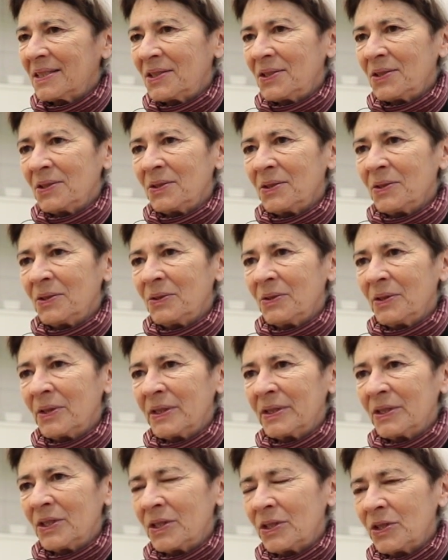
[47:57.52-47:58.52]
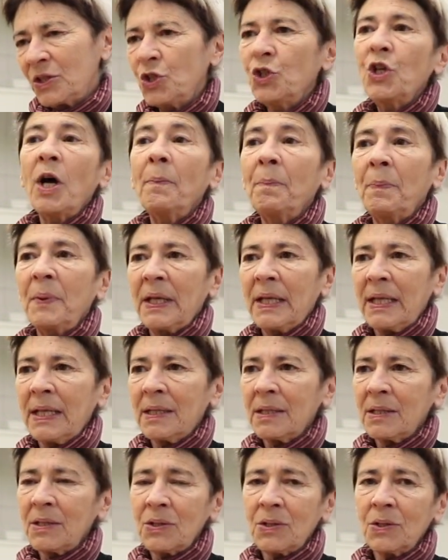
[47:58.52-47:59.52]
to jump
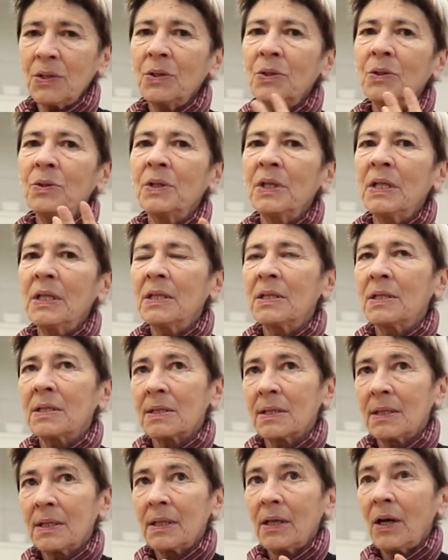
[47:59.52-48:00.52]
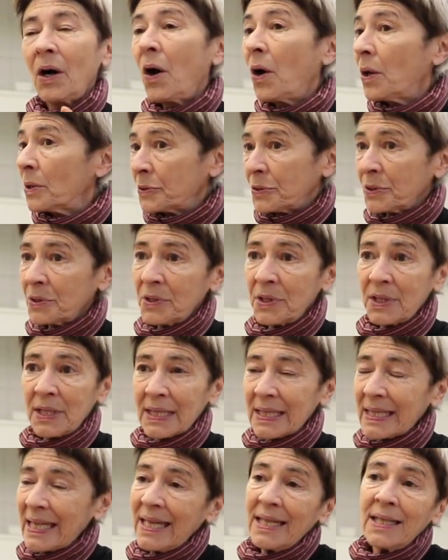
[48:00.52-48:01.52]
into these altered
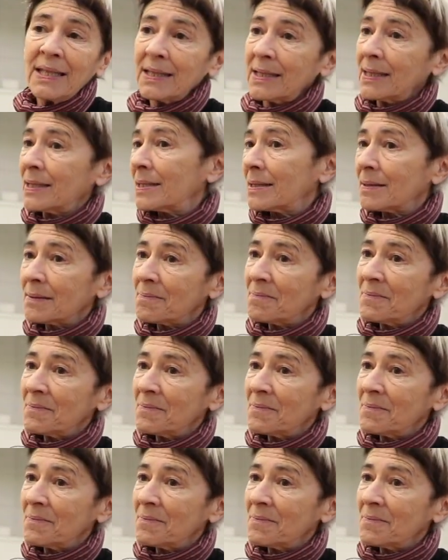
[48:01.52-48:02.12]
states,